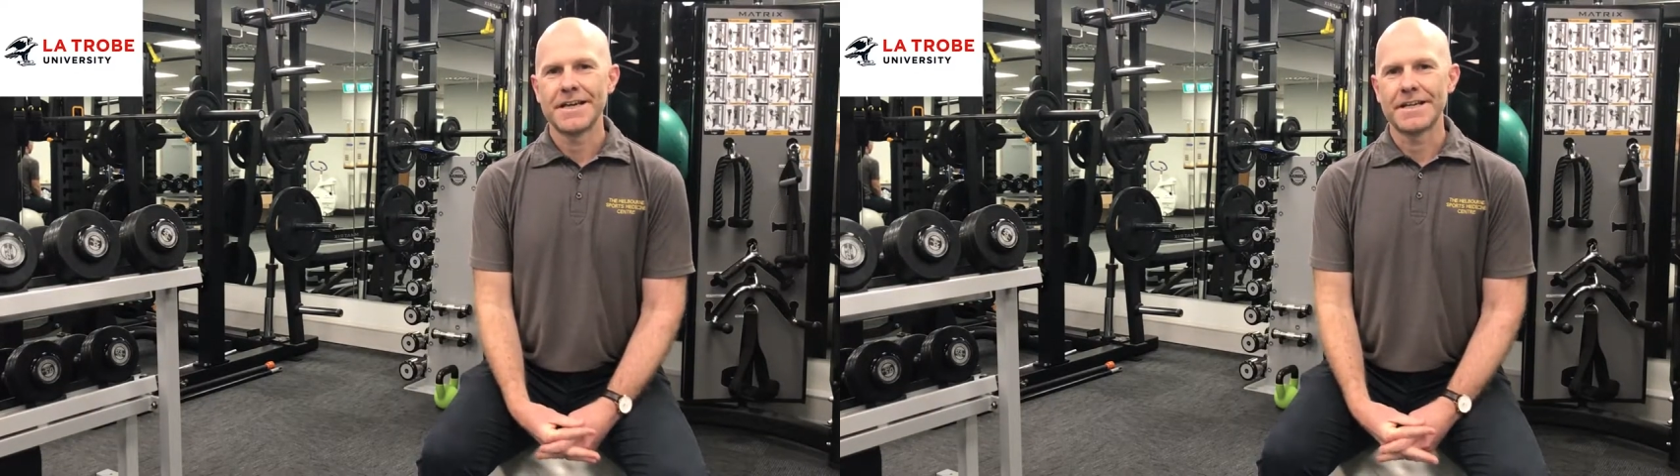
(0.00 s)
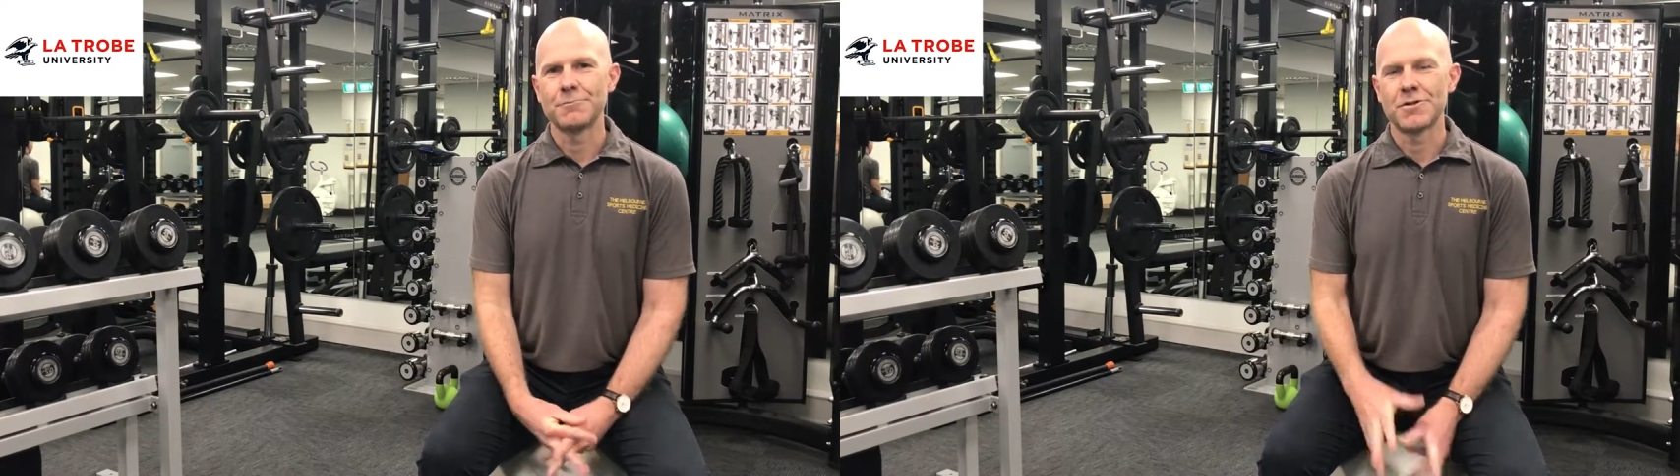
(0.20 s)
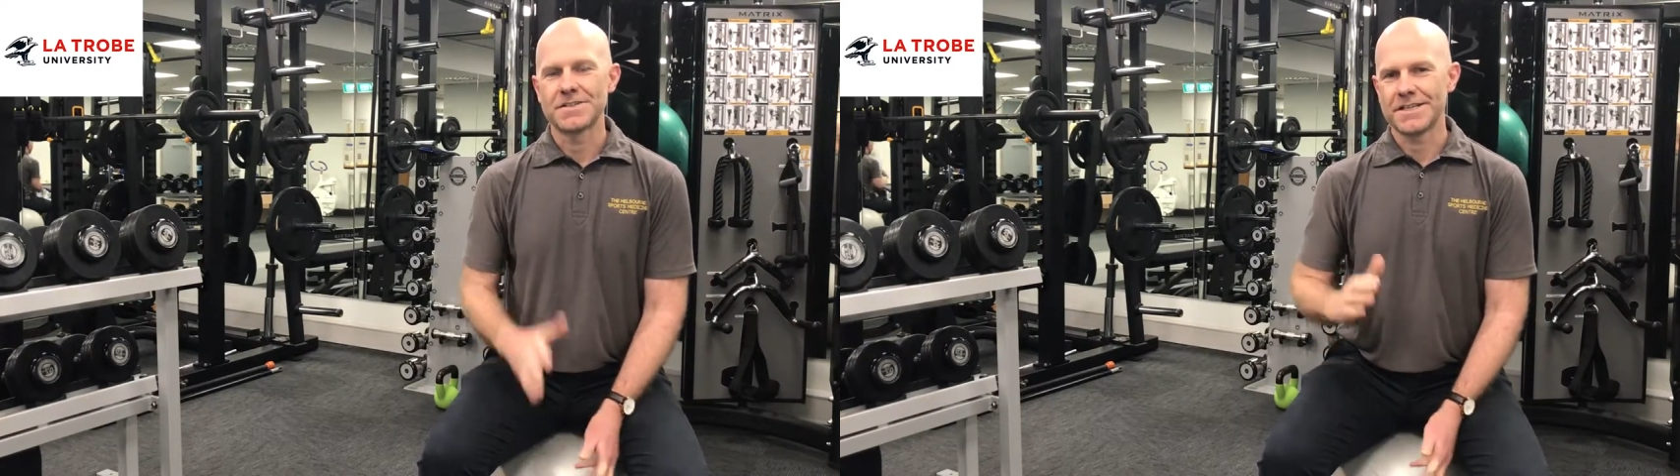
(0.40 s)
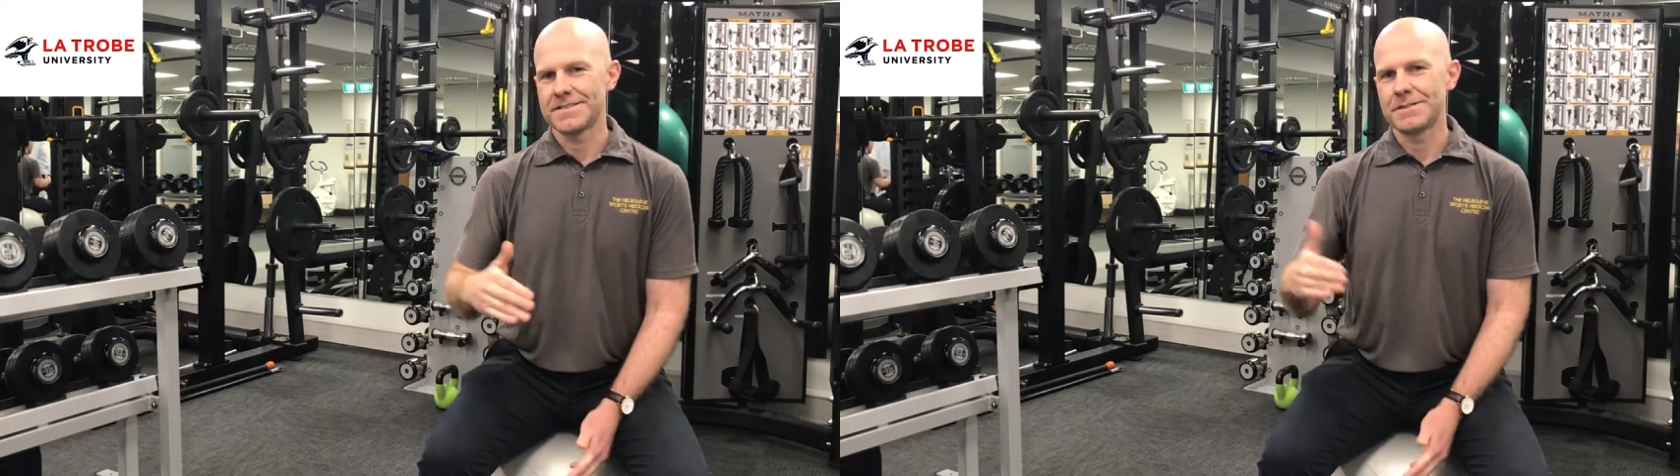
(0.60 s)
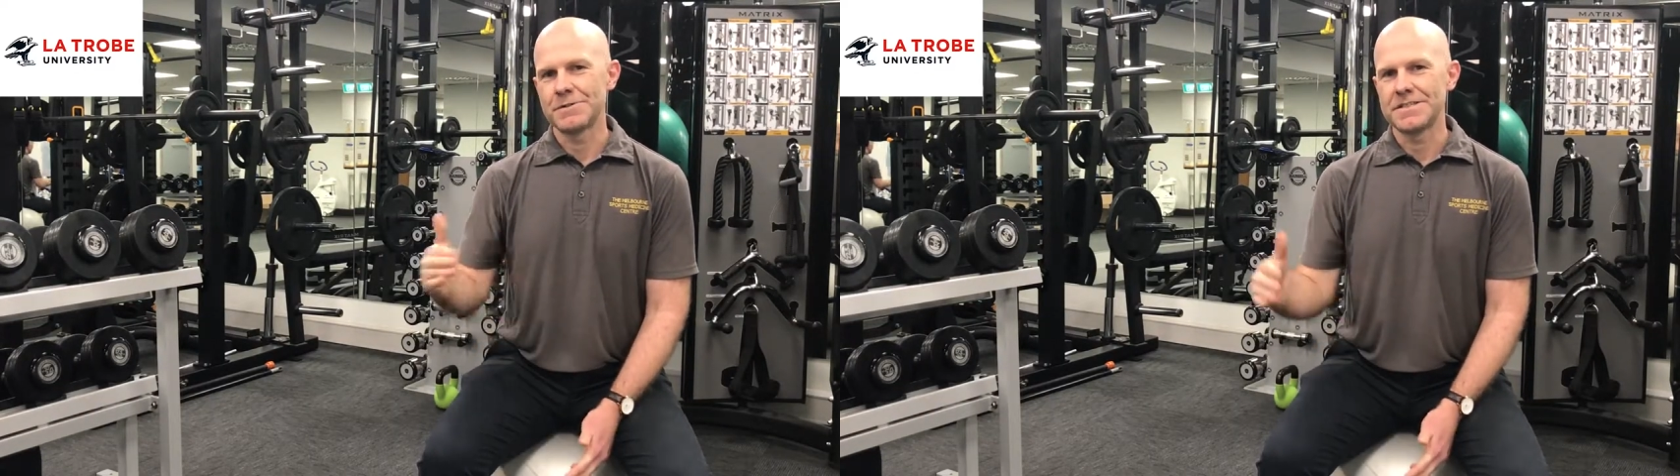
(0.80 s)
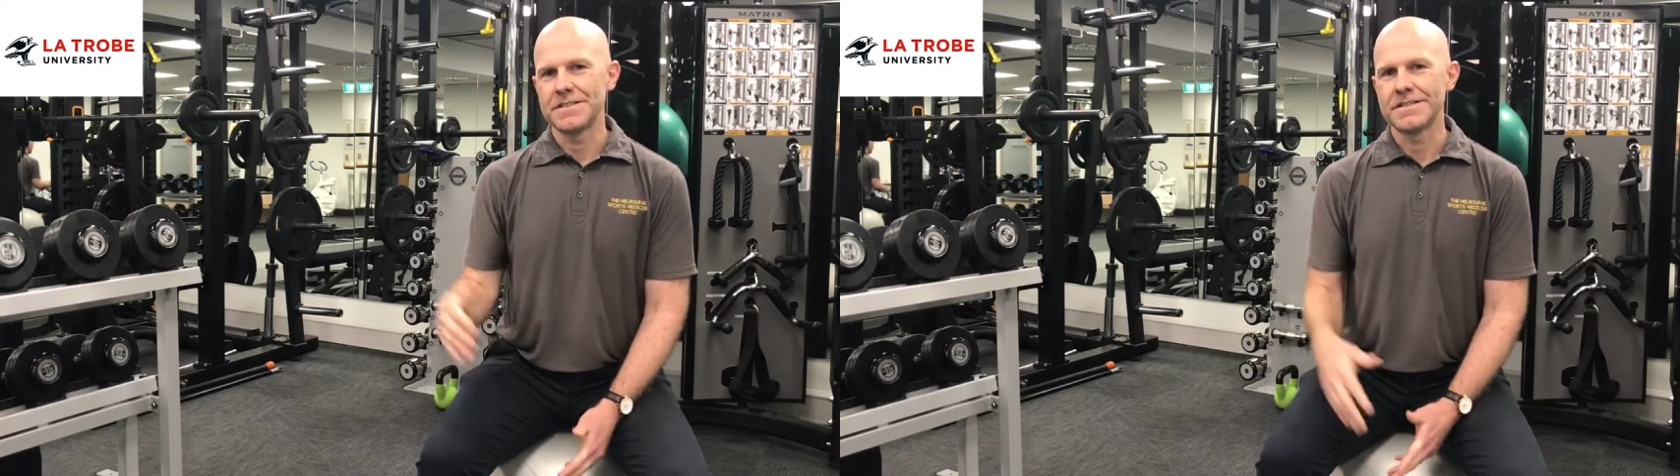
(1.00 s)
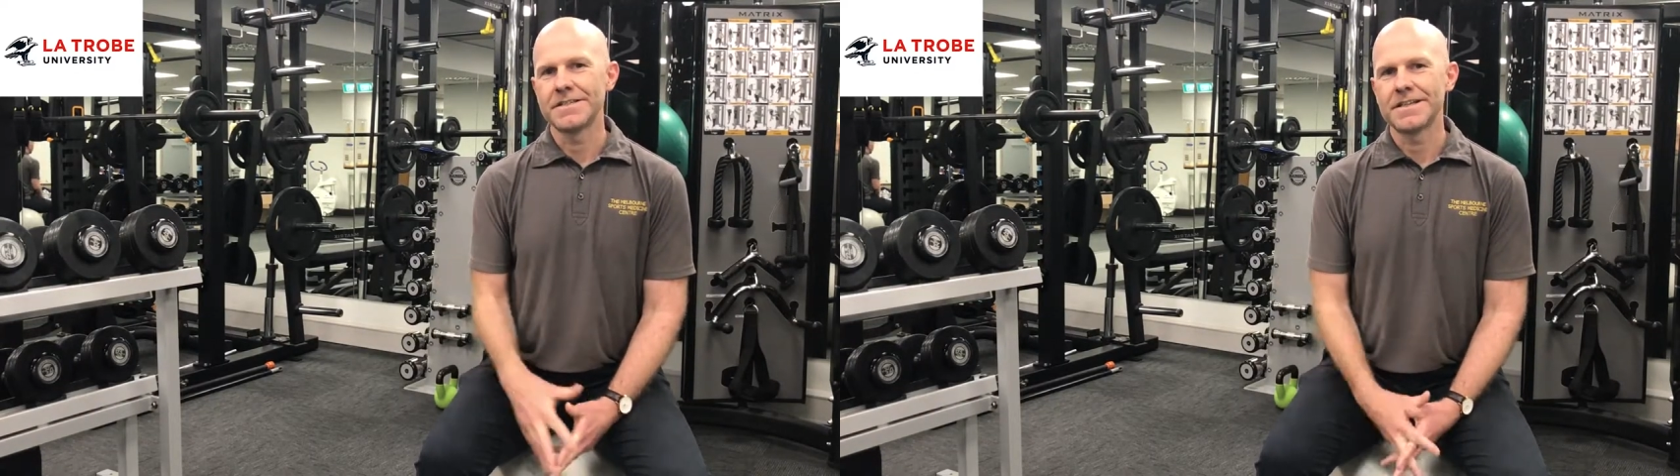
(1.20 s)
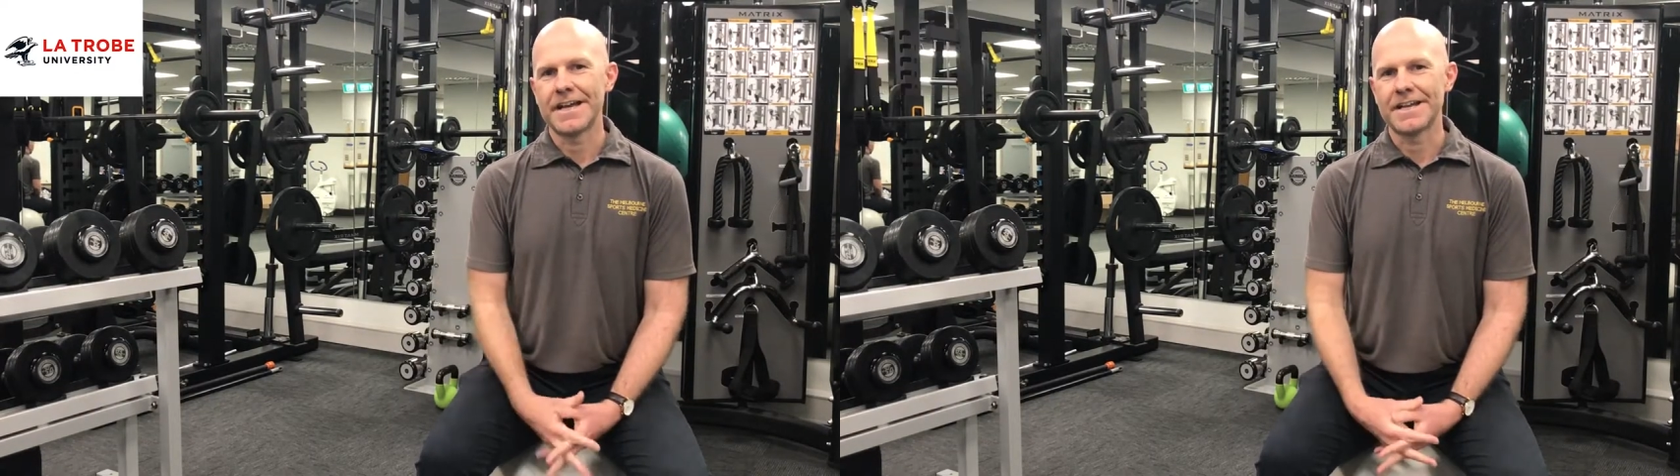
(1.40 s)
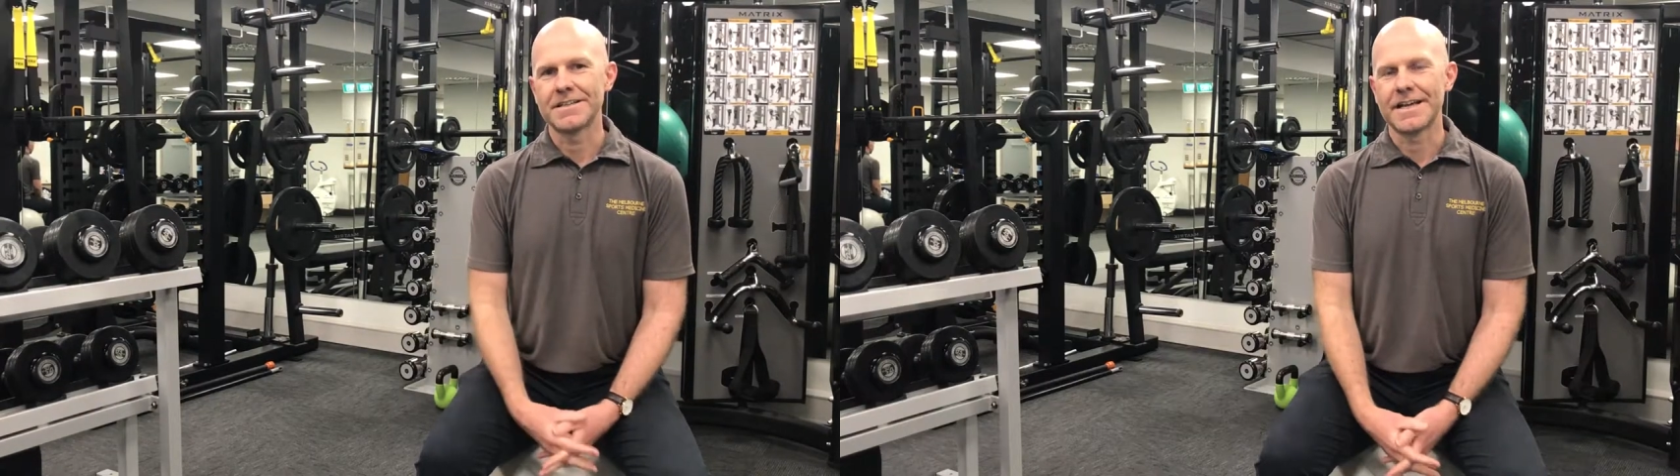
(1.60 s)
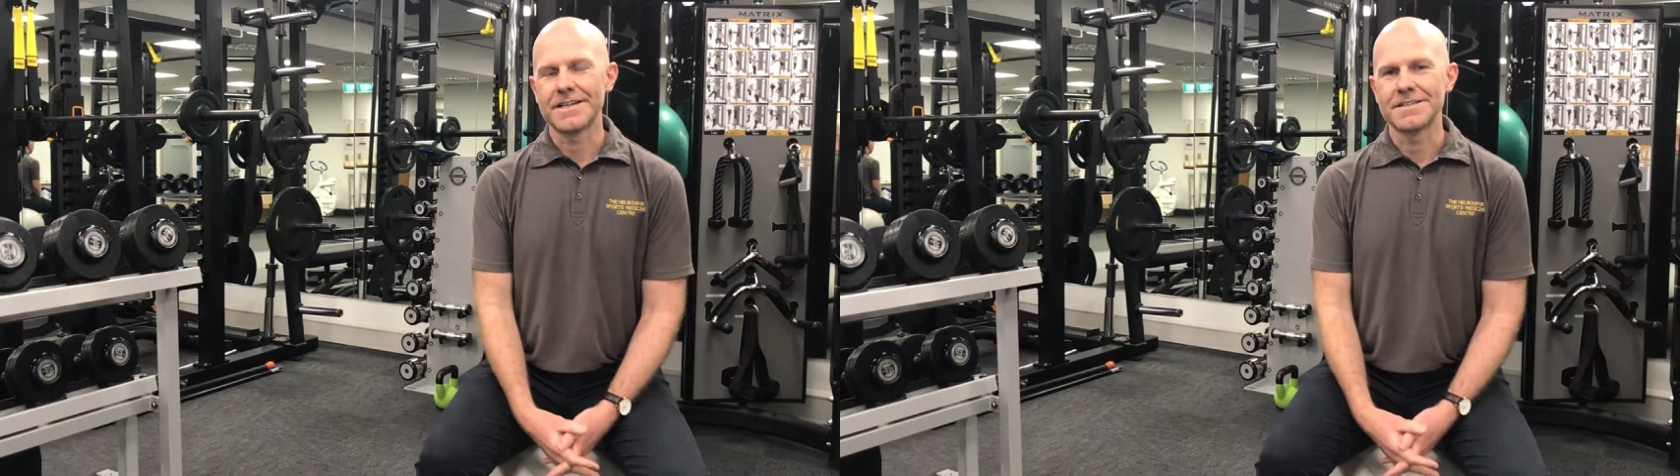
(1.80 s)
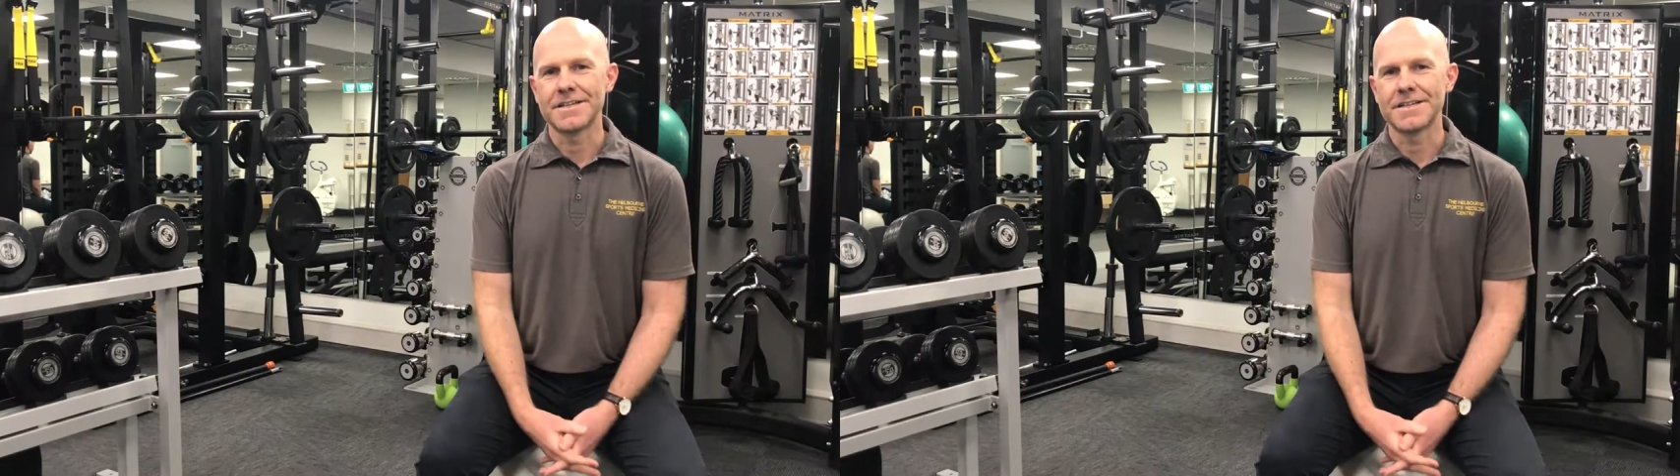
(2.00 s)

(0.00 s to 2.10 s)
and what testing we did at a later